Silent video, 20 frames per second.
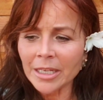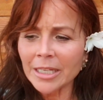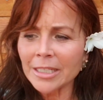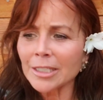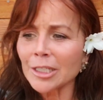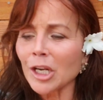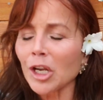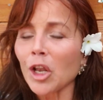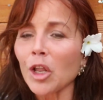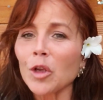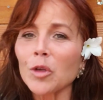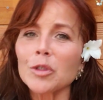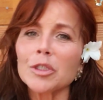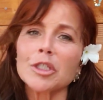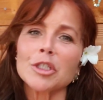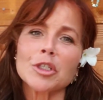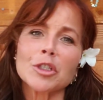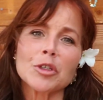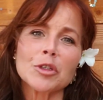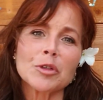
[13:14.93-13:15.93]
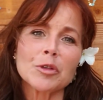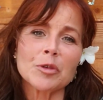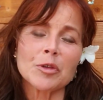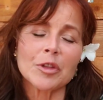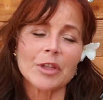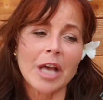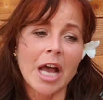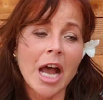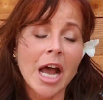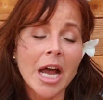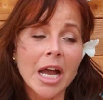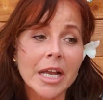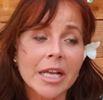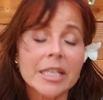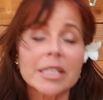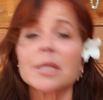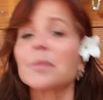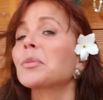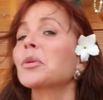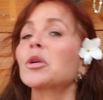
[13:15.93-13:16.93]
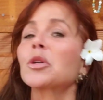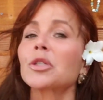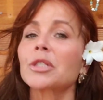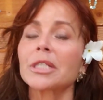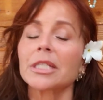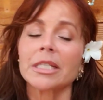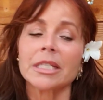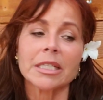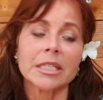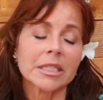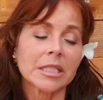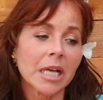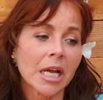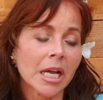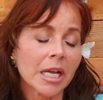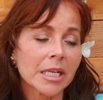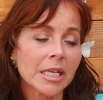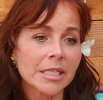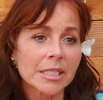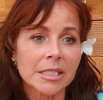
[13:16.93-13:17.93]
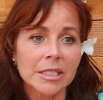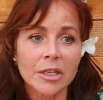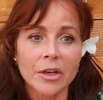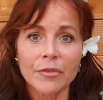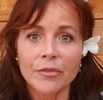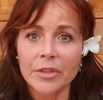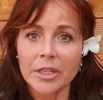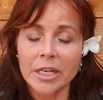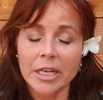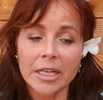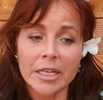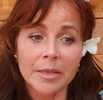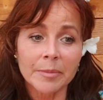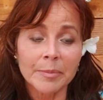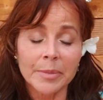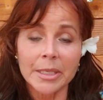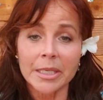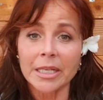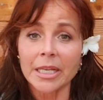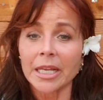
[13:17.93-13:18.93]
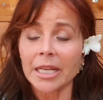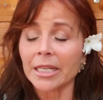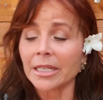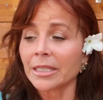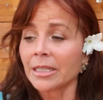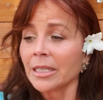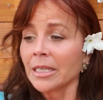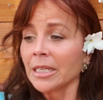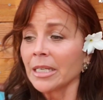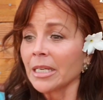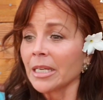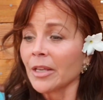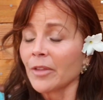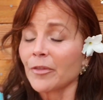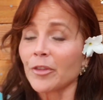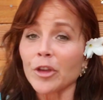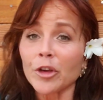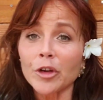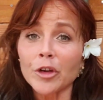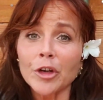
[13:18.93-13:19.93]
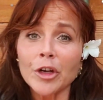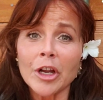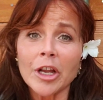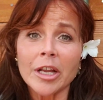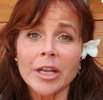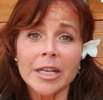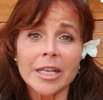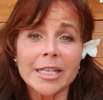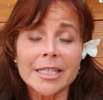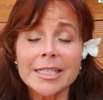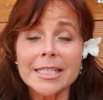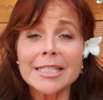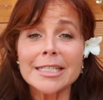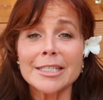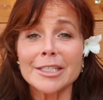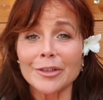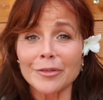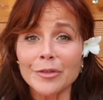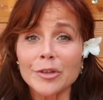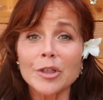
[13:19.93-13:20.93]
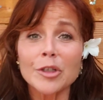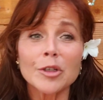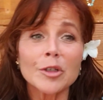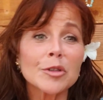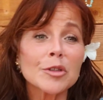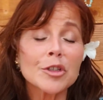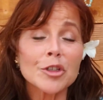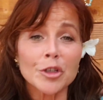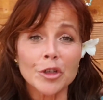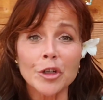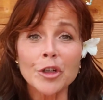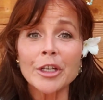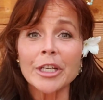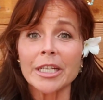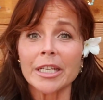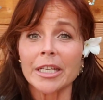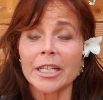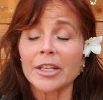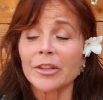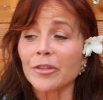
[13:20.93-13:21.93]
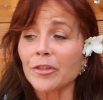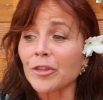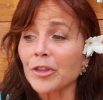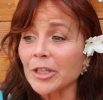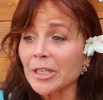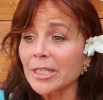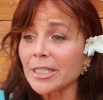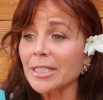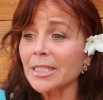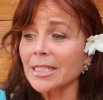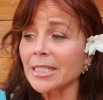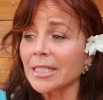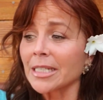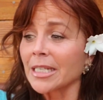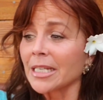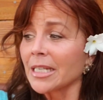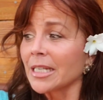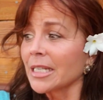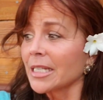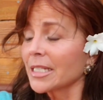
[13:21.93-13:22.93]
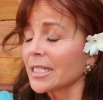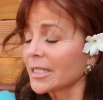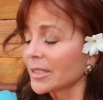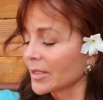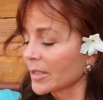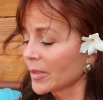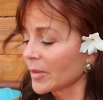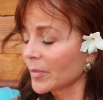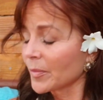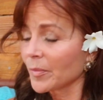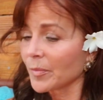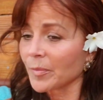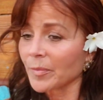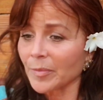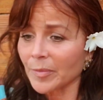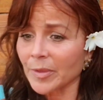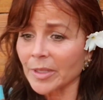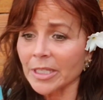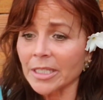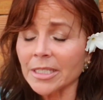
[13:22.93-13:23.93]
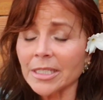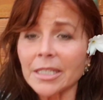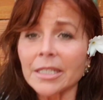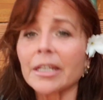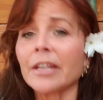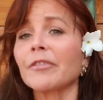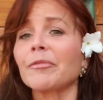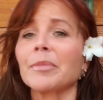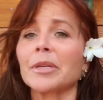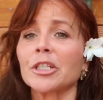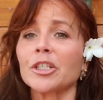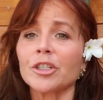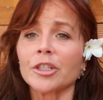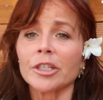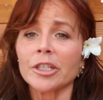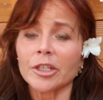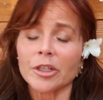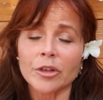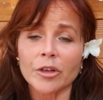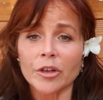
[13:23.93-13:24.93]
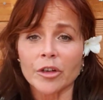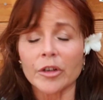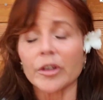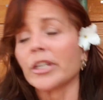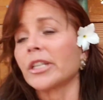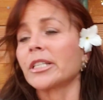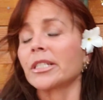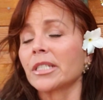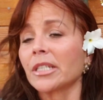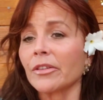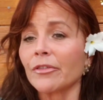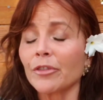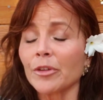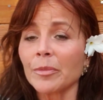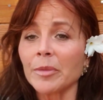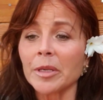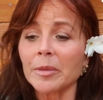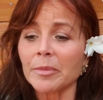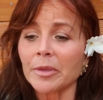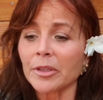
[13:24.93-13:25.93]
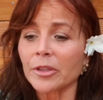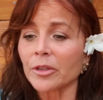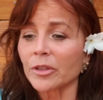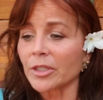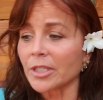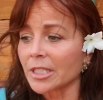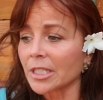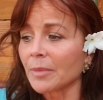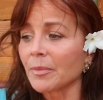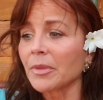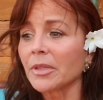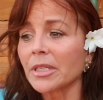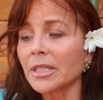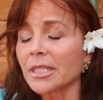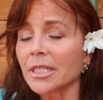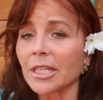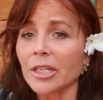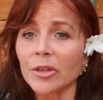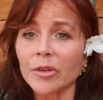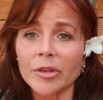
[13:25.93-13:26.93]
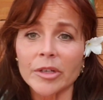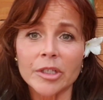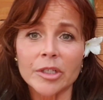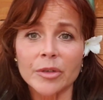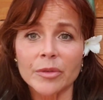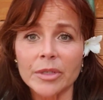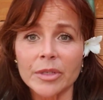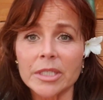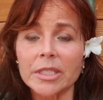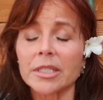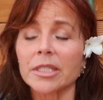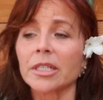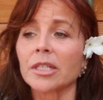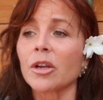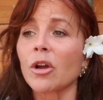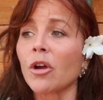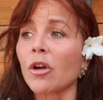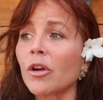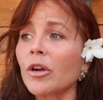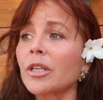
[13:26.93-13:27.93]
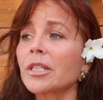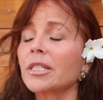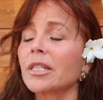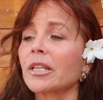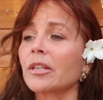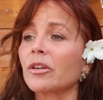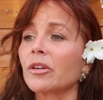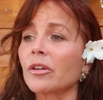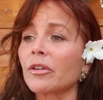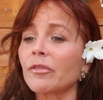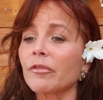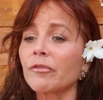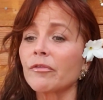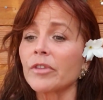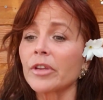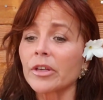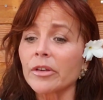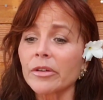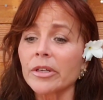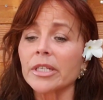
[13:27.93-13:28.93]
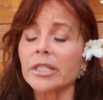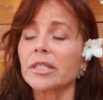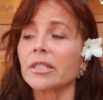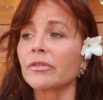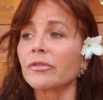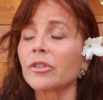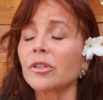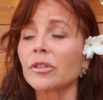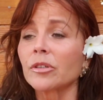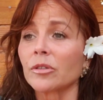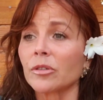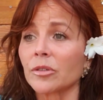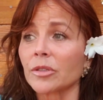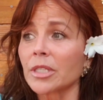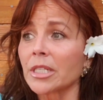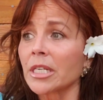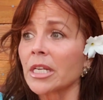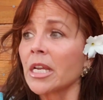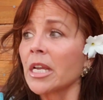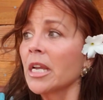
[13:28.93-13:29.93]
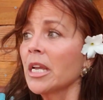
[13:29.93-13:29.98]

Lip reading: as close to the highest person and the highest self that I can be. And it's a difficult journey. These that I've mentioned here are easy for me, but there's some of these characteristic cards that are very difficult